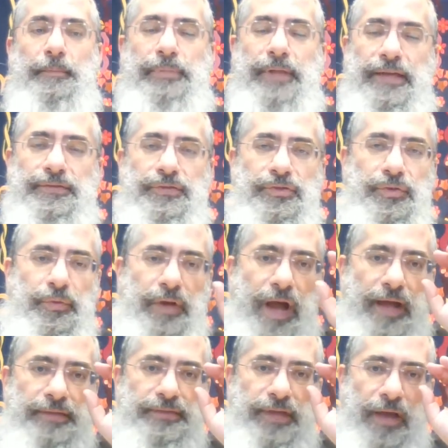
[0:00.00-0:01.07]
Blessed are you,
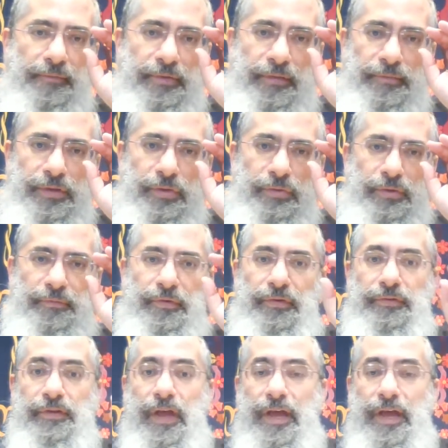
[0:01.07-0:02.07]
God, sovereign of the universe.